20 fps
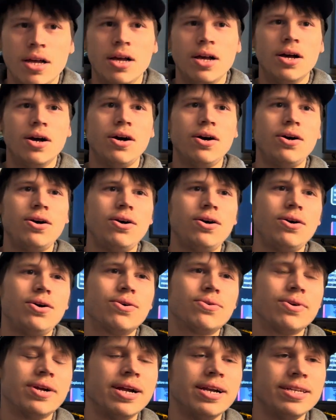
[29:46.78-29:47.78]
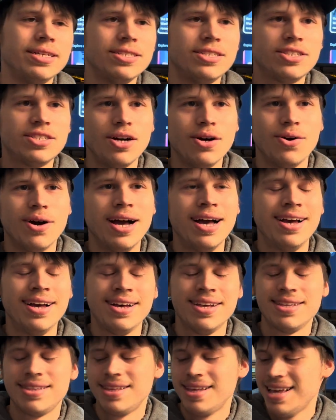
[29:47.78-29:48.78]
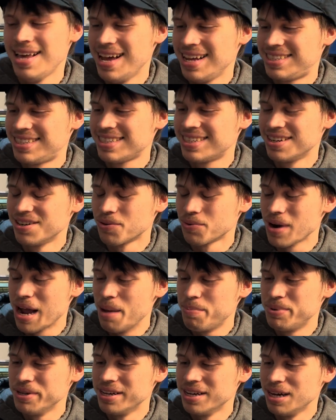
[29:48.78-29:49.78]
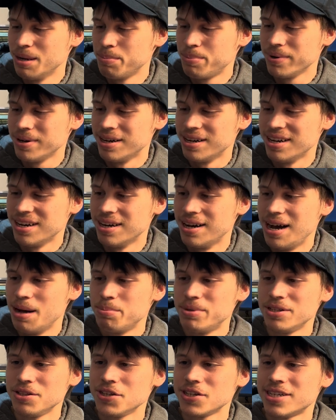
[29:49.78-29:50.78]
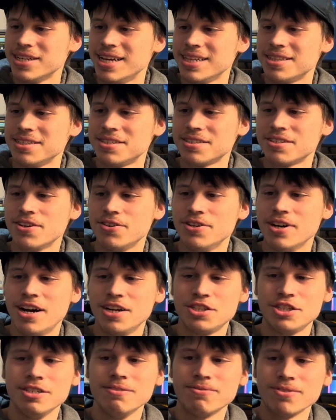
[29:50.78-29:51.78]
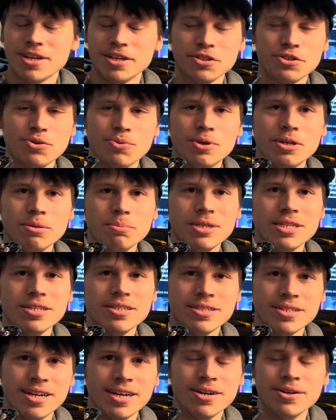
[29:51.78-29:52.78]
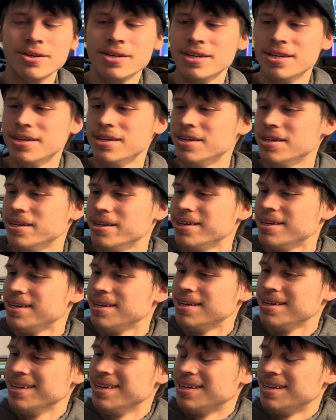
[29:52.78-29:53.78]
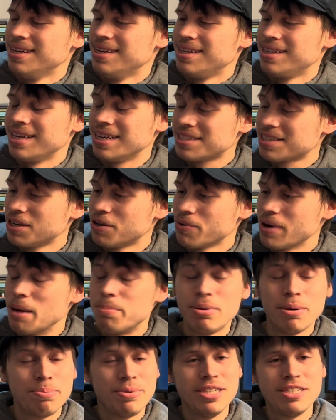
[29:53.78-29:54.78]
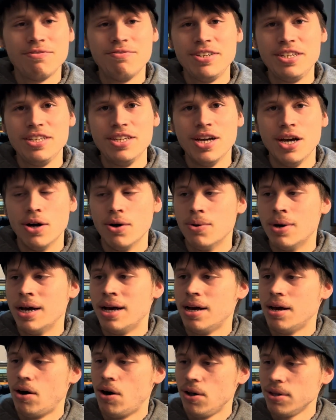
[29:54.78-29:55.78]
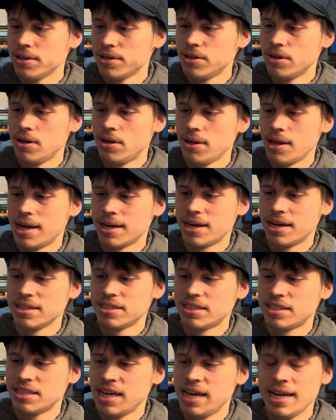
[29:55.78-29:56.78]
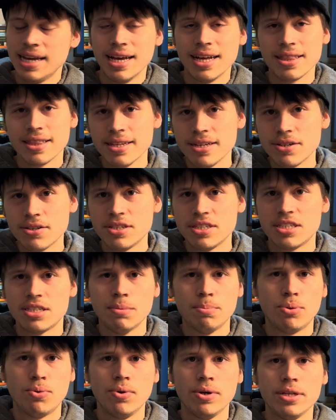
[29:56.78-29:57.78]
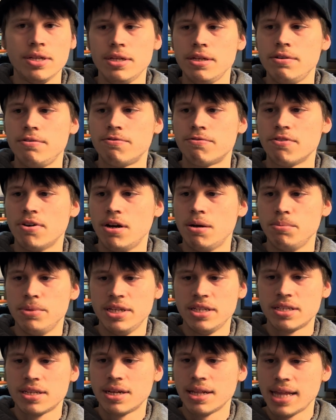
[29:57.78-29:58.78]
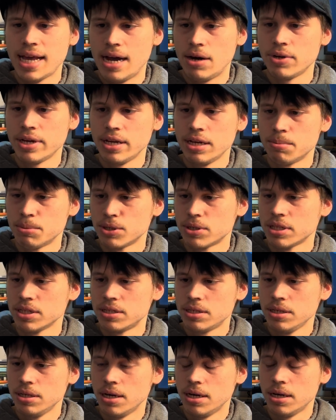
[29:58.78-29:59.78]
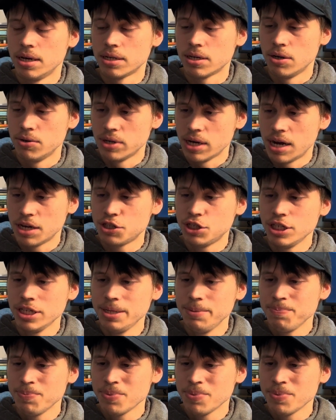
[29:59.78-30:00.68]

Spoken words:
Alrighty, so that's gonna wrap it up. I've been looking at this Kodachi for like 20 minutes now. That's going to wrap up this video. All in all, I got to say, a little disappointed from this Cloudhammer Kodachi,